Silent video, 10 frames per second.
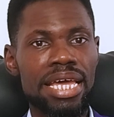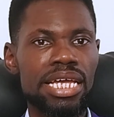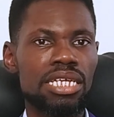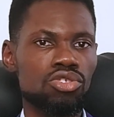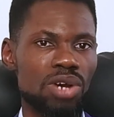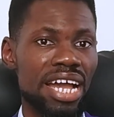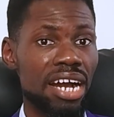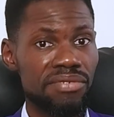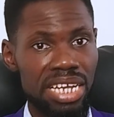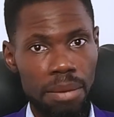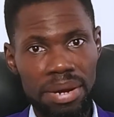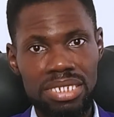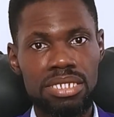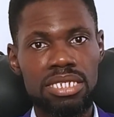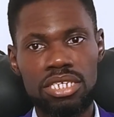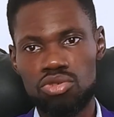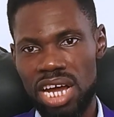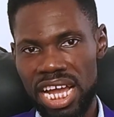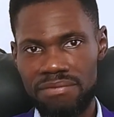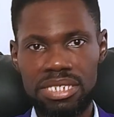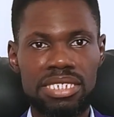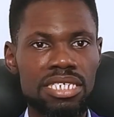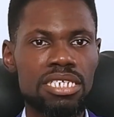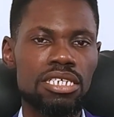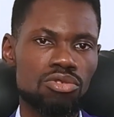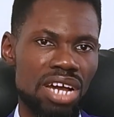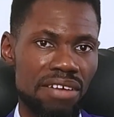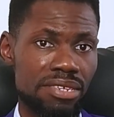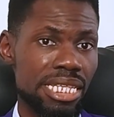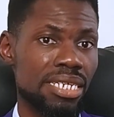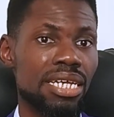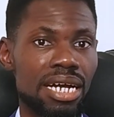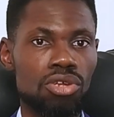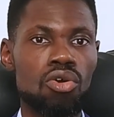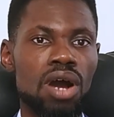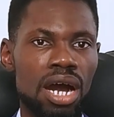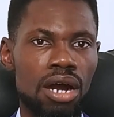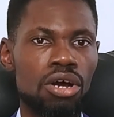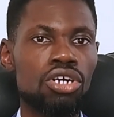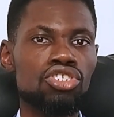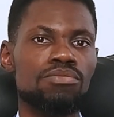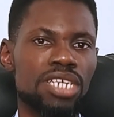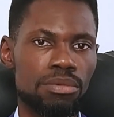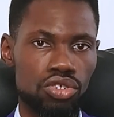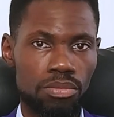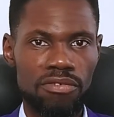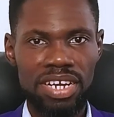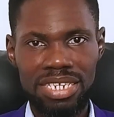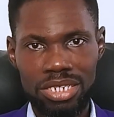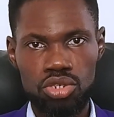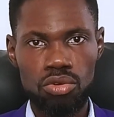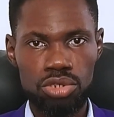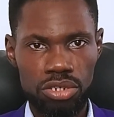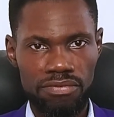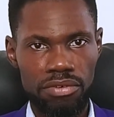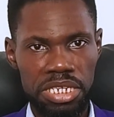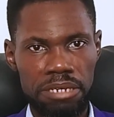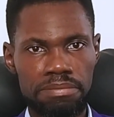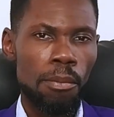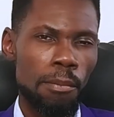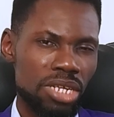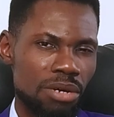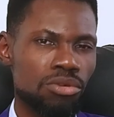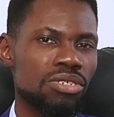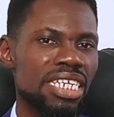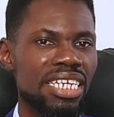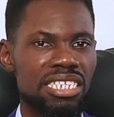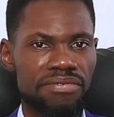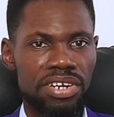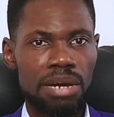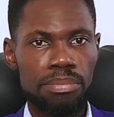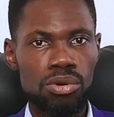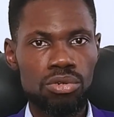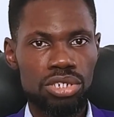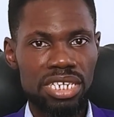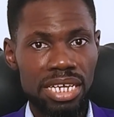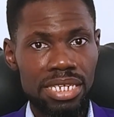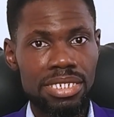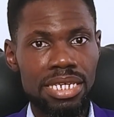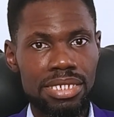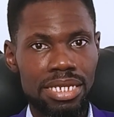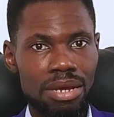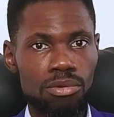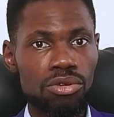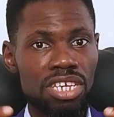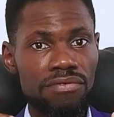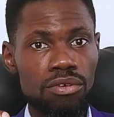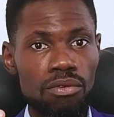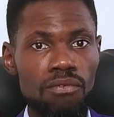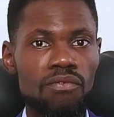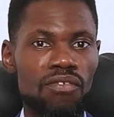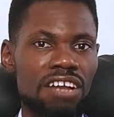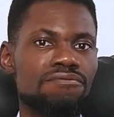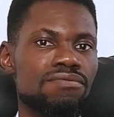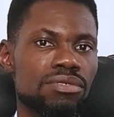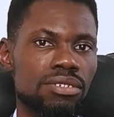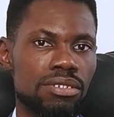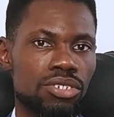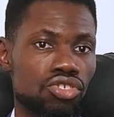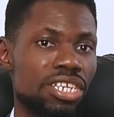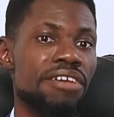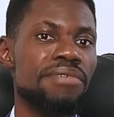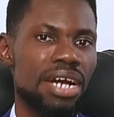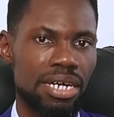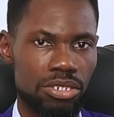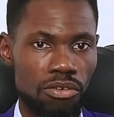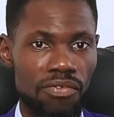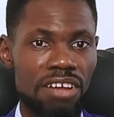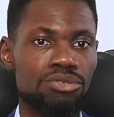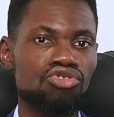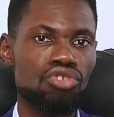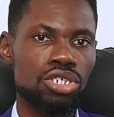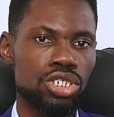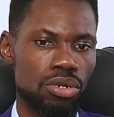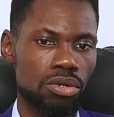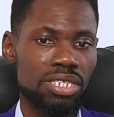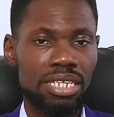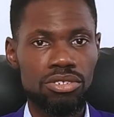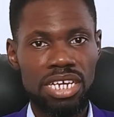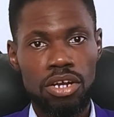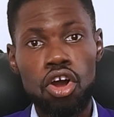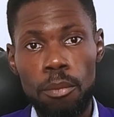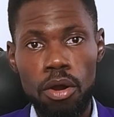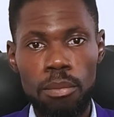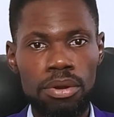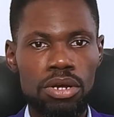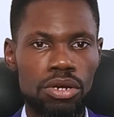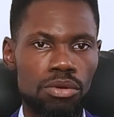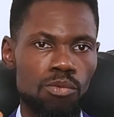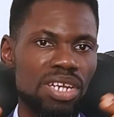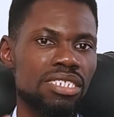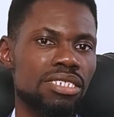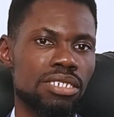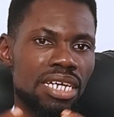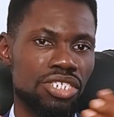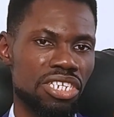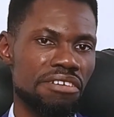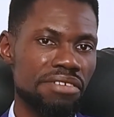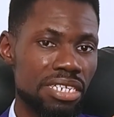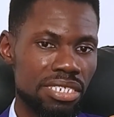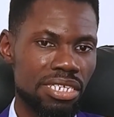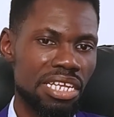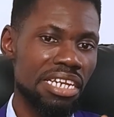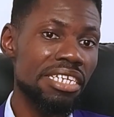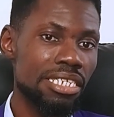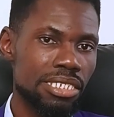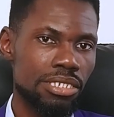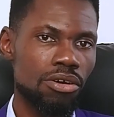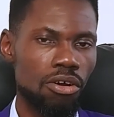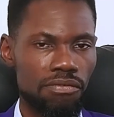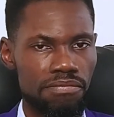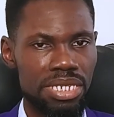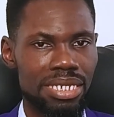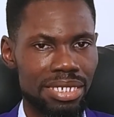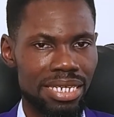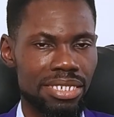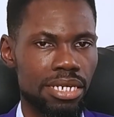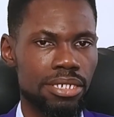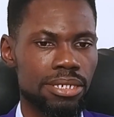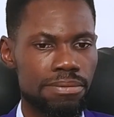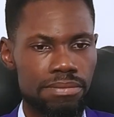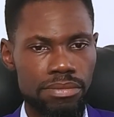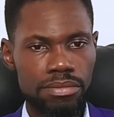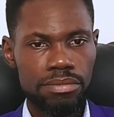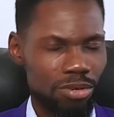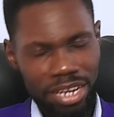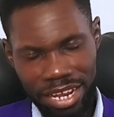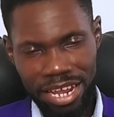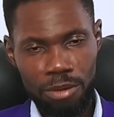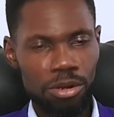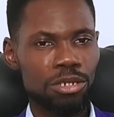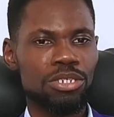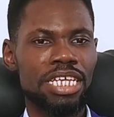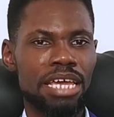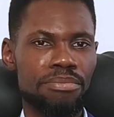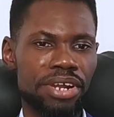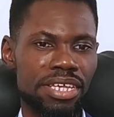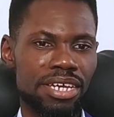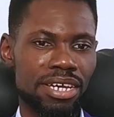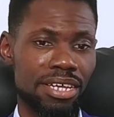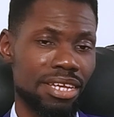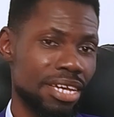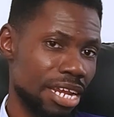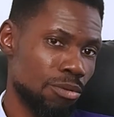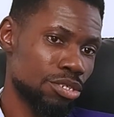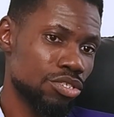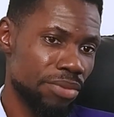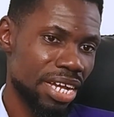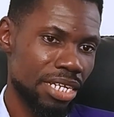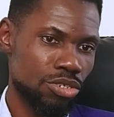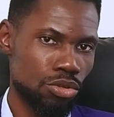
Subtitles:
and do I have the capacity, do I have the skill, do I have the technical know-how to be able to provide that solution for them. But I want to take a different approach in the sense that I want to give you 5 areas or 5 structures that you can come up with and generate a list of business ideas. I want us to take a break here, and I want you to bring out your